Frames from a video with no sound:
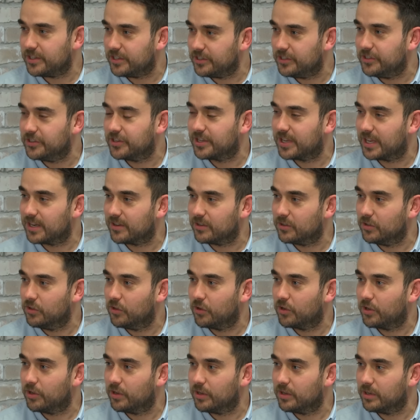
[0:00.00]
then you kind of
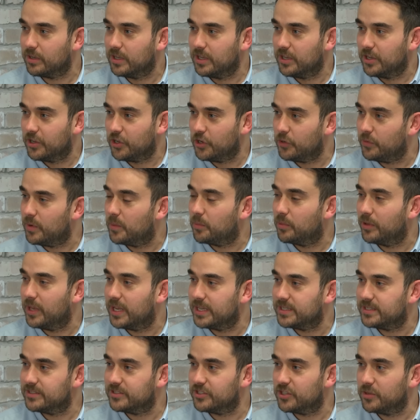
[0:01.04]
look at who
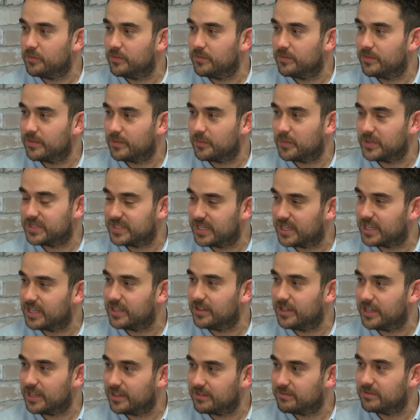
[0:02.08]
replaces them,
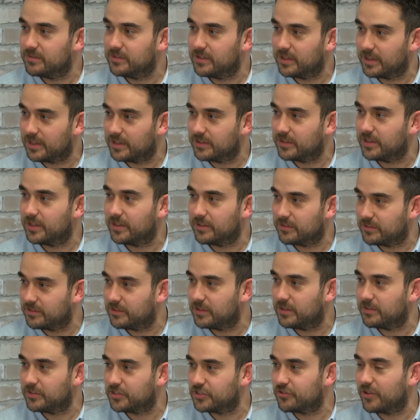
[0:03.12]
particularly like
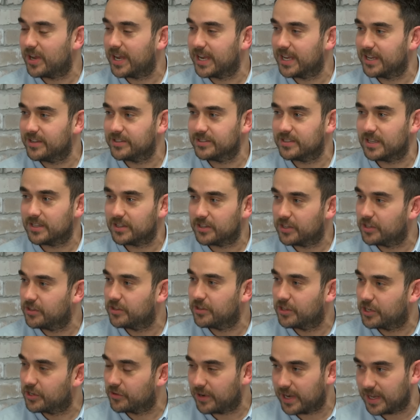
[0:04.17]
the strikers and
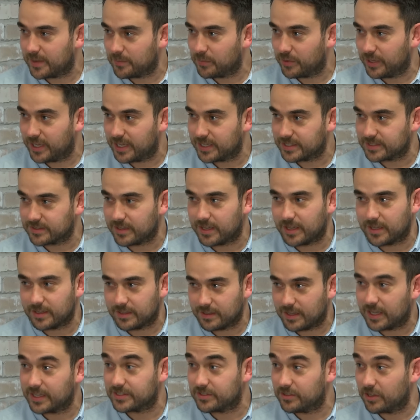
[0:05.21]
the creative players
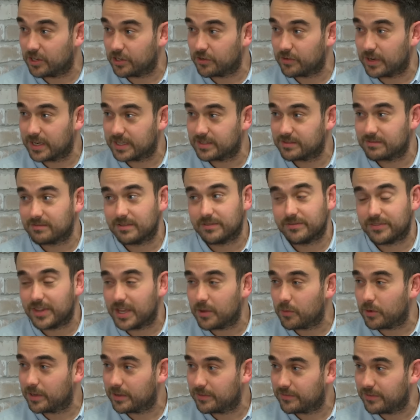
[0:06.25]
like Snodgrass.
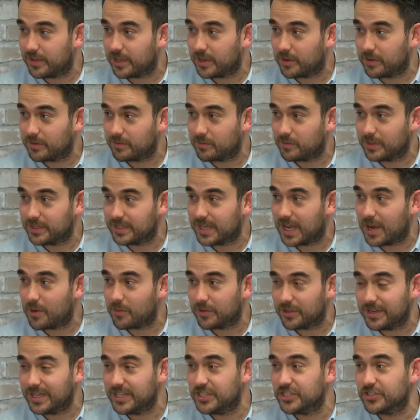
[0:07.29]
If they went
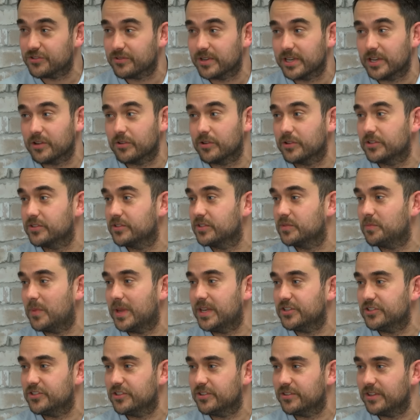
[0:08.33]
down with an injury or a
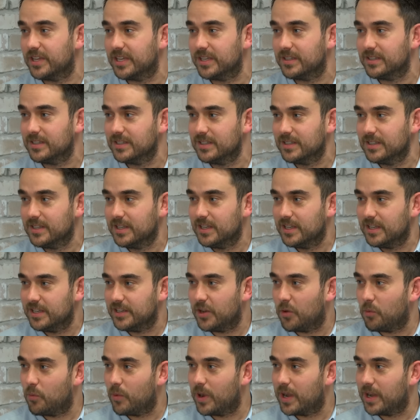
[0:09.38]
suspension, then
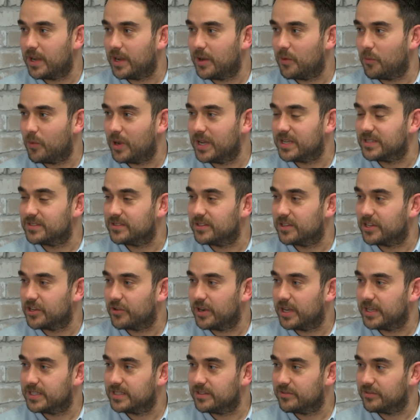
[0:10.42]
you know, where's the
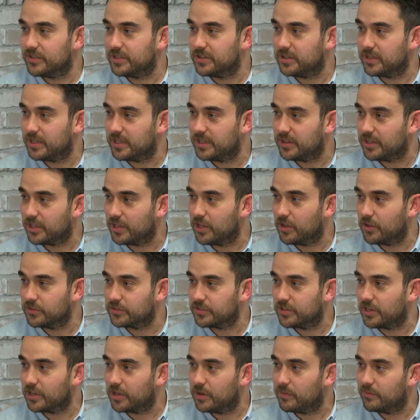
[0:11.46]
creative and the
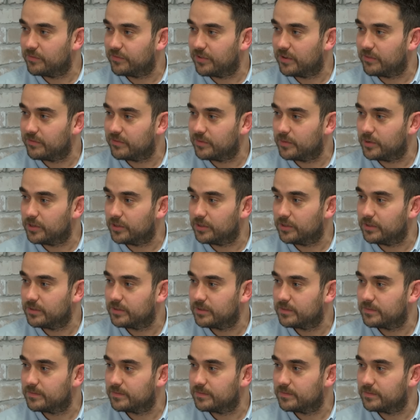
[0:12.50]
goals going to come from Hull?